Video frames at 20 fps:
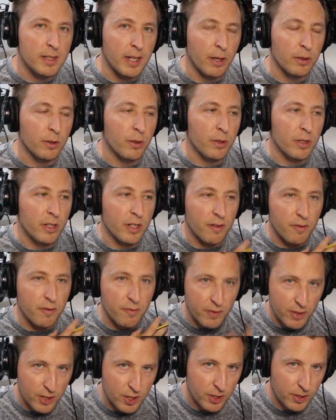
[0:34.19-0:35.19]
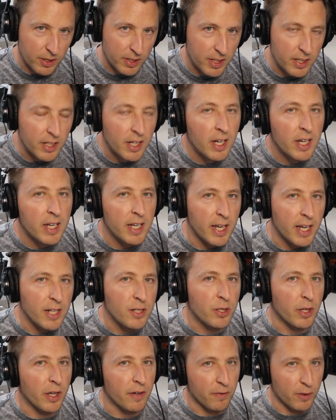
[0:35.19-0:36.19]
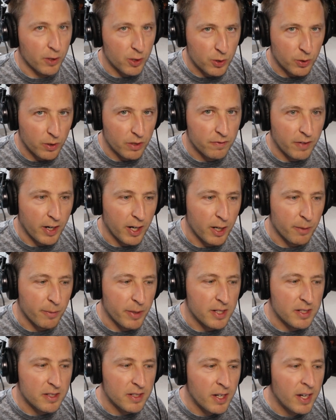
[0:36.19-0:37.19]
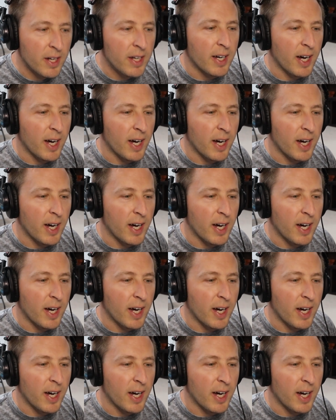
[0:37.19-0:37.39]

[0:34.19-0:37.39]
downloaded officially into that virtual environment.